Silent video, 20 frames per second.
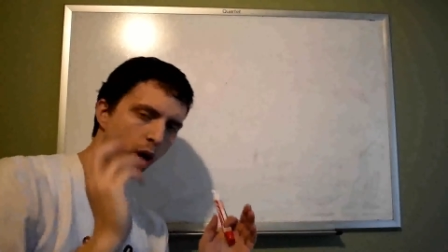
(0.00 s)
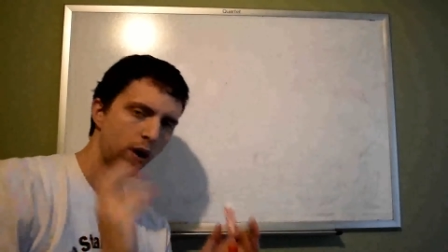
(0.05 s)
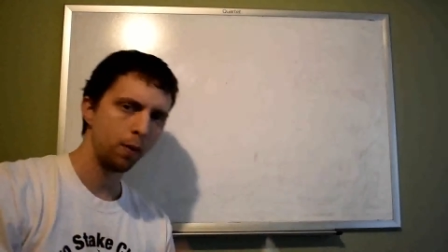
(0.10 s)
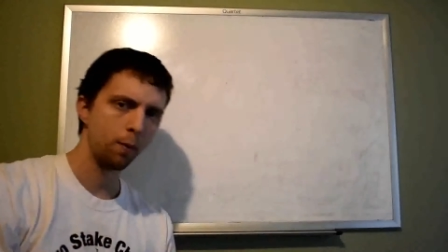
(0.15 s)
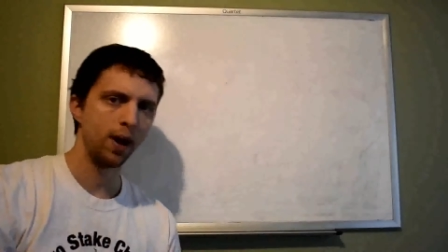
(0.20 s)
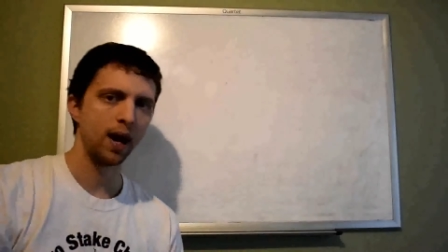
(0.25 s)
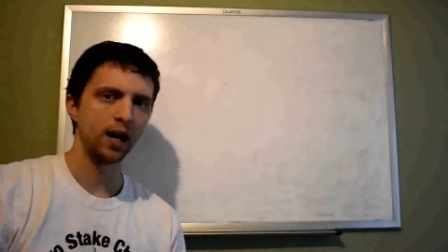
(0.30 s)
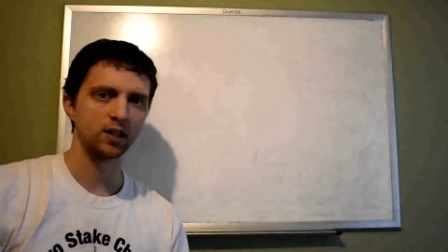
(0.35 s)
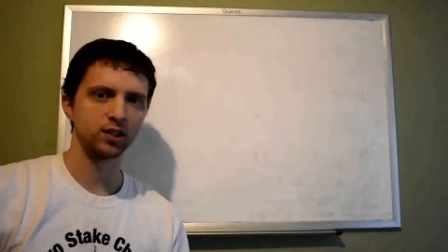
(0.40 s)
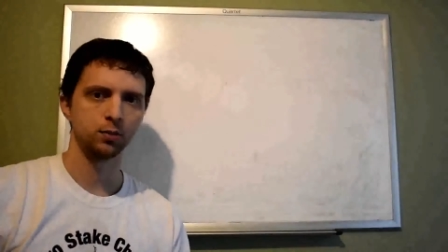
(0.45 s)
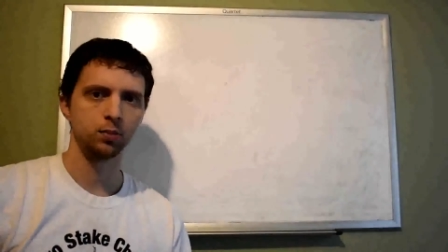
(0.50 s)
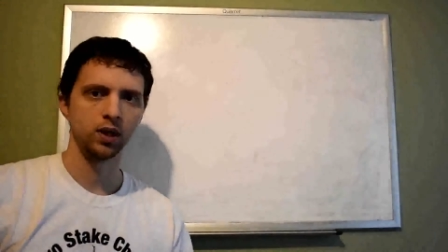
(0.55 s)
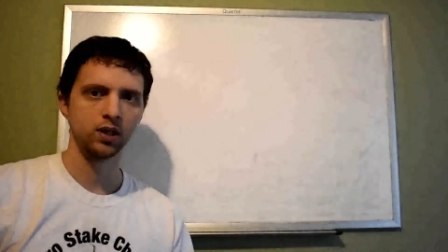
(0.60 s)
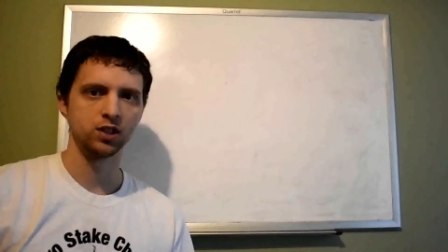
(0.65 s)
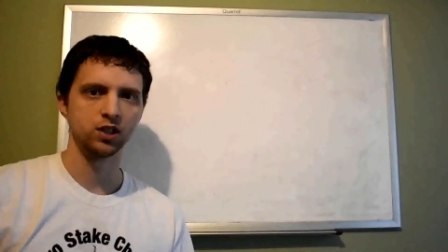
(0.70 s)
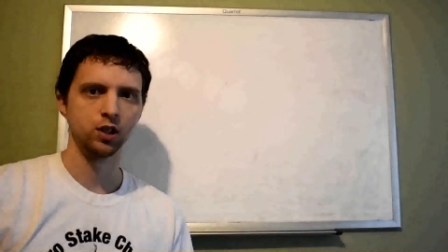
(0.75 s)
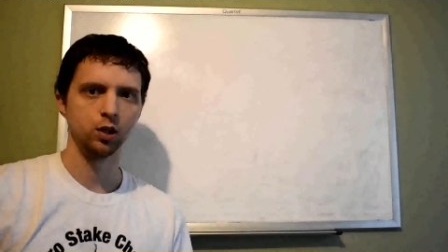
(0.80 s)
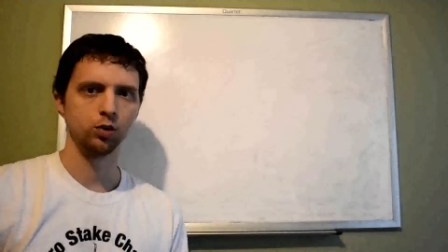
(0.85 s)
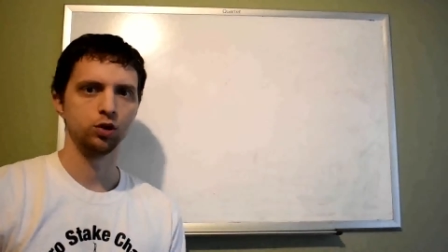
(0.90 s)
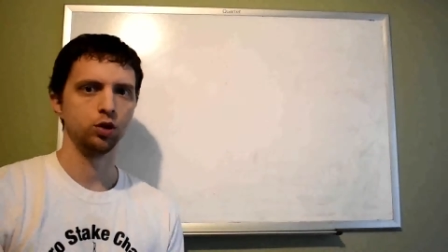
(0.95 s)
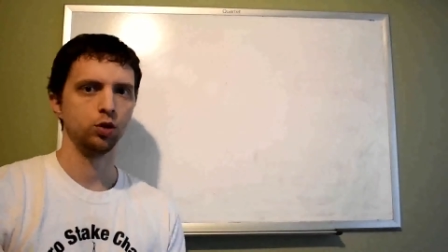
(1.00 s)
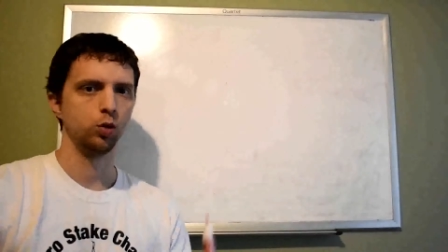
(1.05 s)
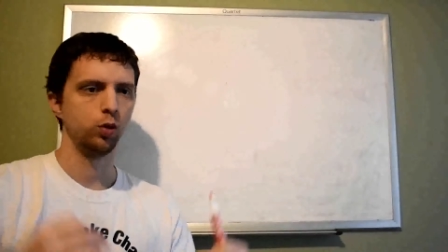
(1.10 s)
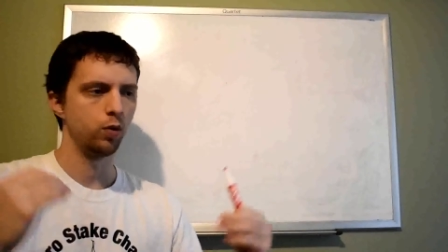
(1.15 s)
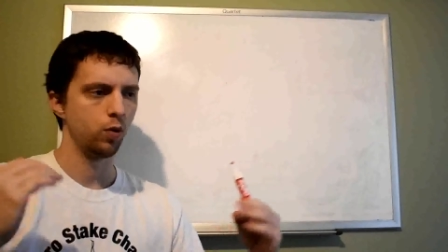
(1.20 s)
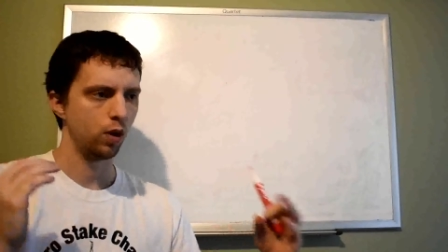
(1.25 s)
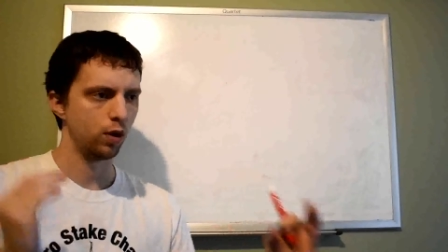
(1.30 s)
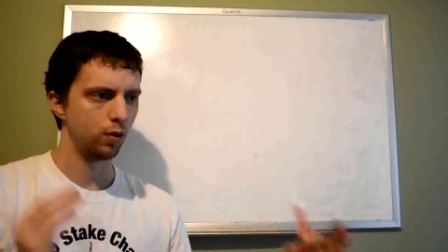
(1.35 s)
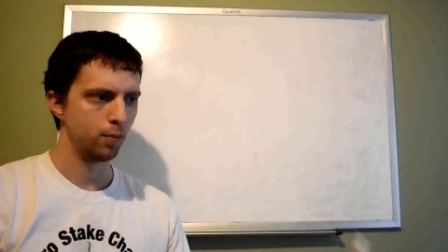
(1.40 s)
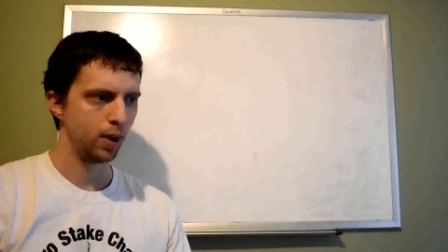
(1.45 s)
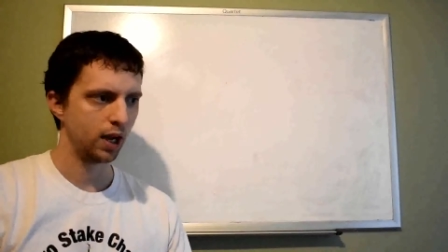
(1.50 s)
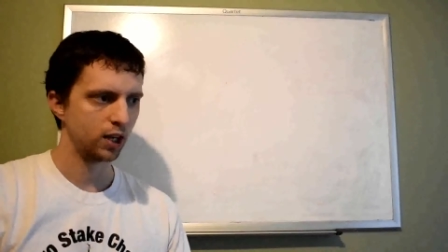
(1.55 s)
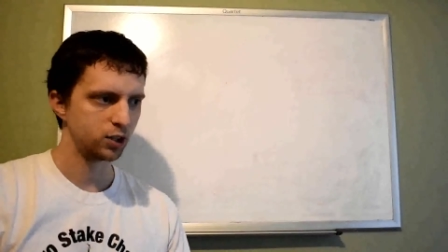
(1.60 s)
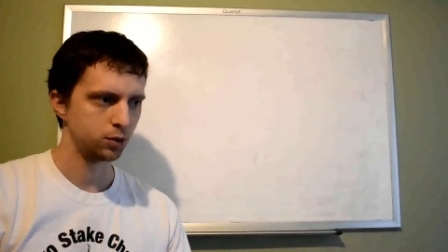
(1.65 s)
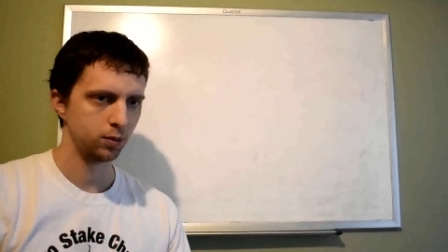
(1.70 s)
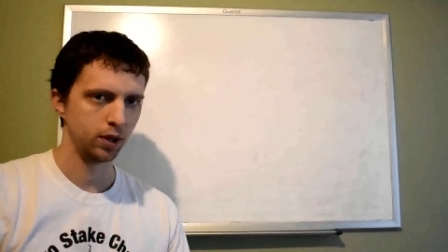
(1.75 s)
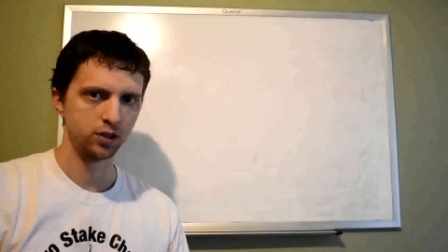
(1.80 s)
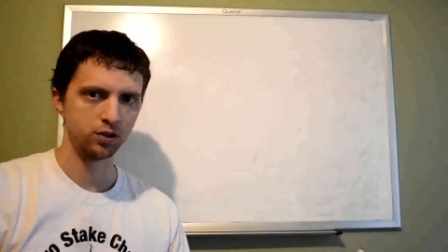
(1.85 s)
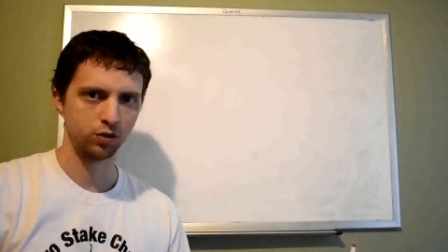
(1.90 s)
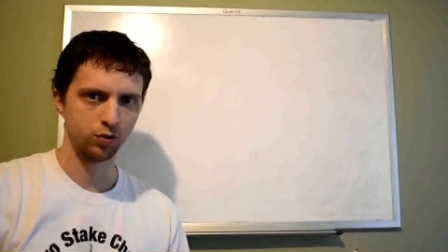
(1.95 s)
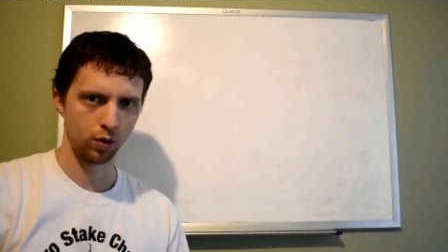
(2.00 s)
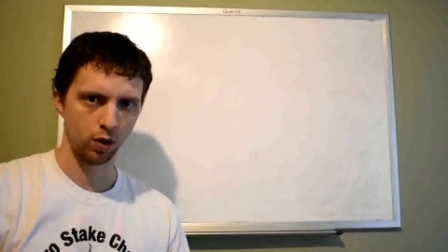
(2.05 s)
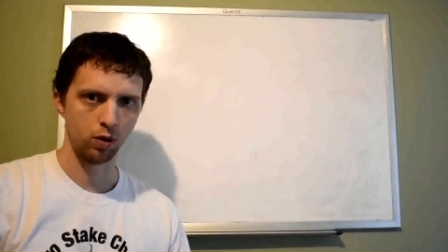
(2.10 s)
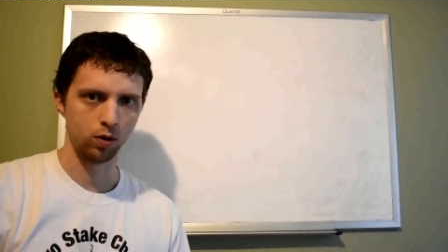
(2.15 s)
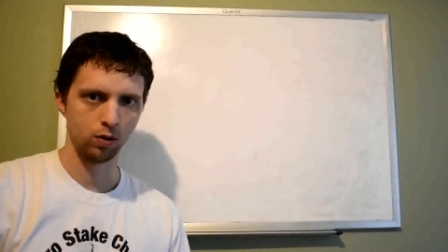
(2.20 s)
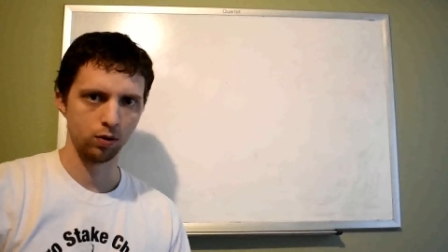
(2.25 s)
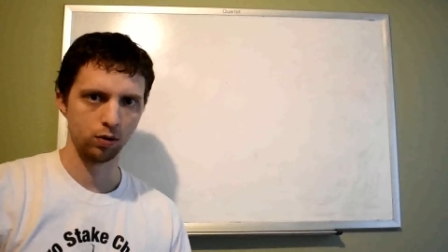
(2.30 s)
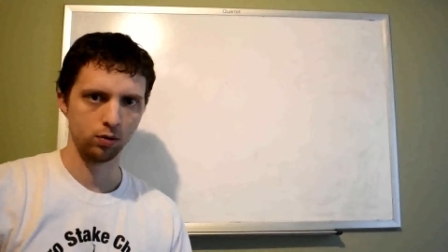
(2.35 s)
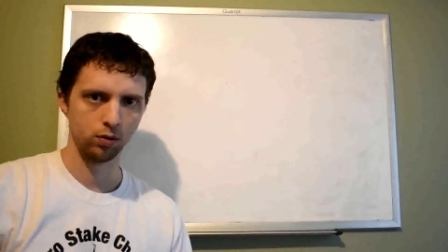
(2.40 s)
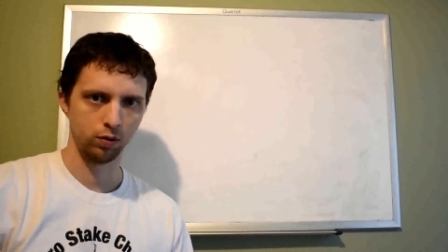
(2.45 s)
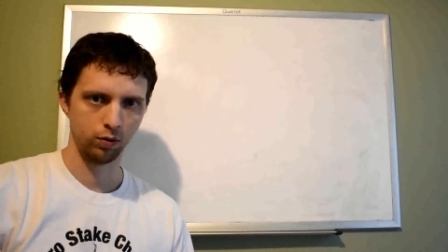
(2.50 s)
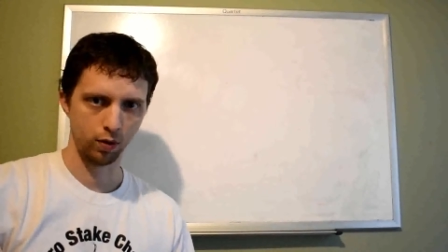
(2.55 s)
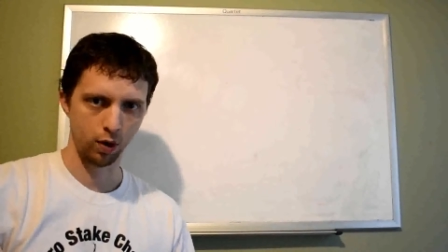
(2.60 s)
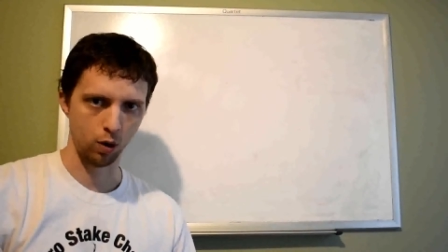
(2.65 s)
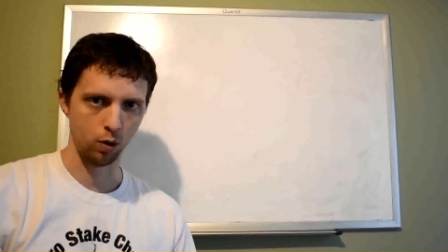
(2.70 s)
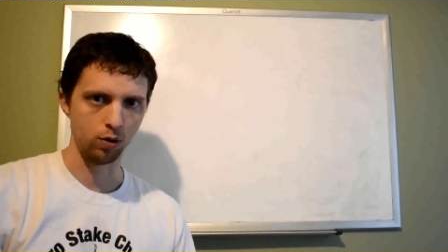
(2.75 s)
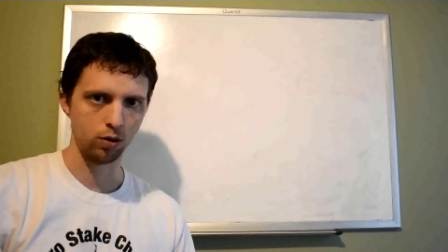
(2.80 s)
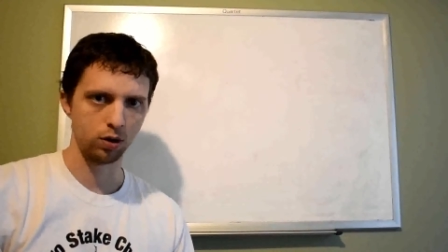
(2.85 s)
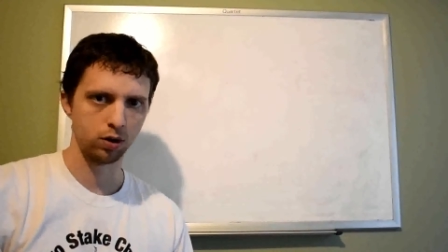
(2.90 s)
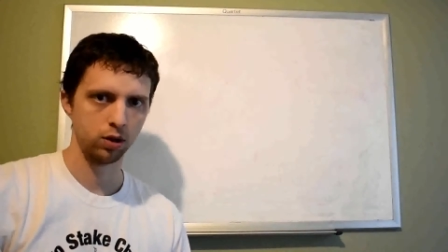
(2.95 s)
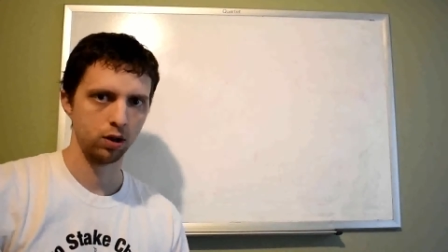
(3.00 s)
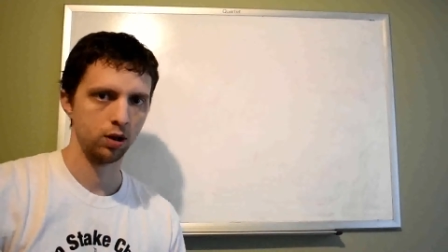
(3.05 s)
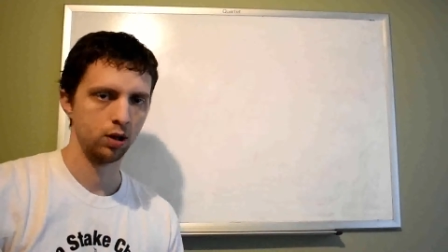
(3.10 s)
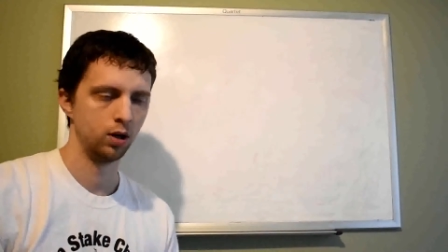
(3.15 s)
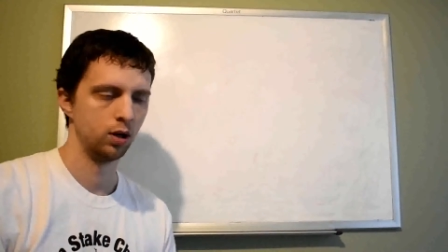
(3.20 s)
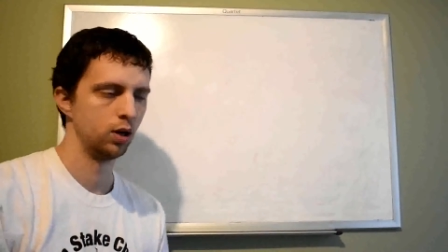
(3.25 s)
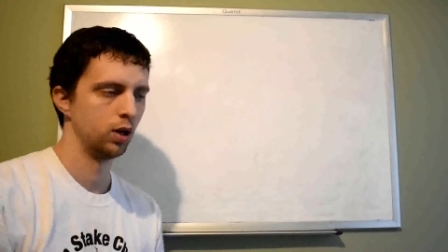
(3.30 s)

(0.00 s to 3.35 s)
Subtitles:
we want to maximize CO2, we want to maximize growth.